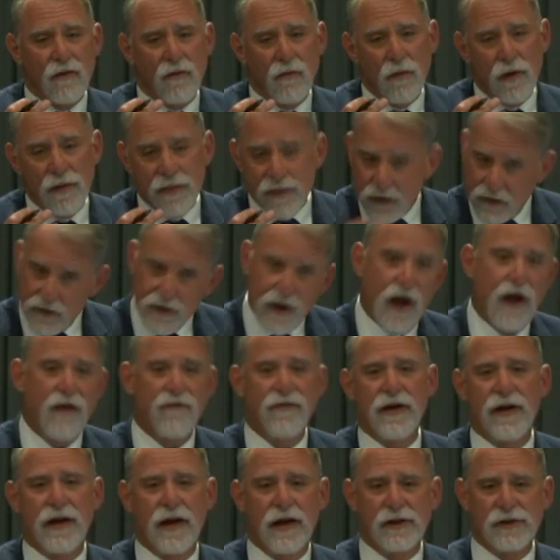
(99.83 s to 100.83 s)
when they're
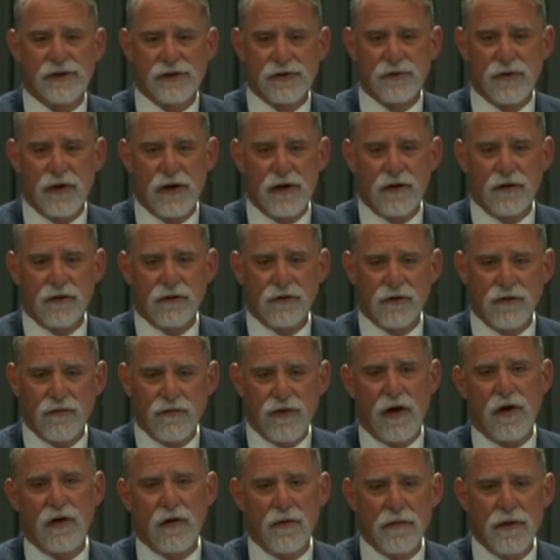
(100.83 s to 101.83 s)
not vacation rentals? You
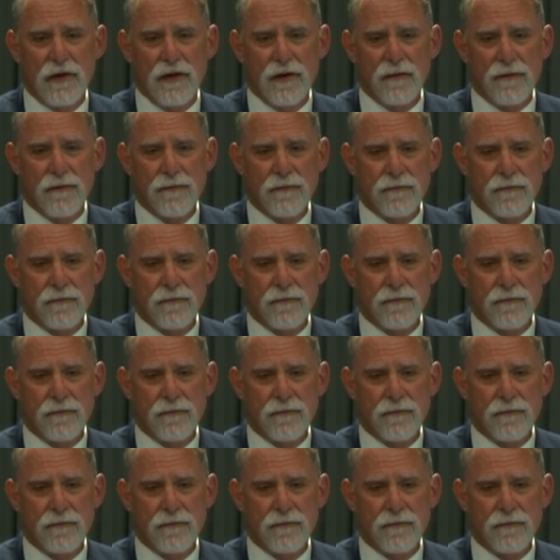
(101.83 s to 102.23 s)
follow me?